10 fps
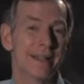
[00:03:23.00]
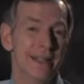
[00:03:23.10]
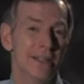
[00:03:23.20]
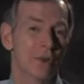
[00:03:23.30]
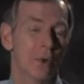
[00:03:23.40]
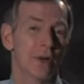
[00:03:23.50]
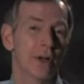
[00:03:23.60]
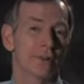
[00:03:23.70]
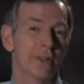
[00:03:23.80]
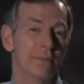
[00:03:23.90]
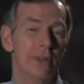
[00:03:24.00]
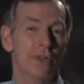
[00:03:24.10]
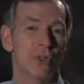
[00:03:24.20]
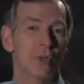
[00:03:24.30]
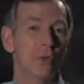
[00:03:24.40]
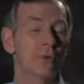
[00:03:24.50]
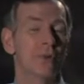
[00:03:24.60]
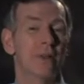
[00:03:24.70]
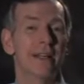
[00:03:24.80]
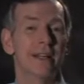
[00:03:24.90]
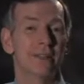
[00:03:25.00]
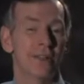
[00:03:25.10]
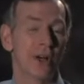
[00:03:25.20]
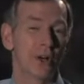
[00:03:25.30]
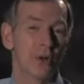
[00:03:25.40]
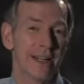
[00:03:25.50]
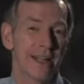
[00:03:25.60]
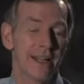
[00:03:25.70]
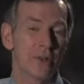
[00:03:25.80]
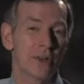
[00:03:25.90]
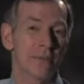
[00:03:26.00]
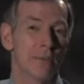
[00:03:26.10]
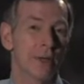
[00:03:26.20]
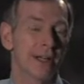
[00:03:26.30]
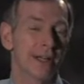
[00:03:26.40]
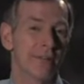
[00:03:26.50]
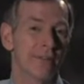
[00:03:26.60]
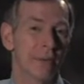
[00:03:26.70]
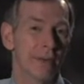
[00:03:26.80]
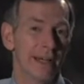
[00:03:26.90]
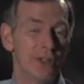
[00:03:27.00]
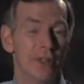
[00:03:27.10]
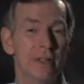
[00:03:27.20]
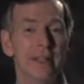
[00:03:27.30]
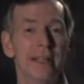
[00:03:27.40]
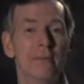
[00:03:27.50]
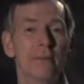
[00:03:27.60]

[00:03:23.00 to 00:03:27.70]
These oils have been shown to not only increase brain inflammation,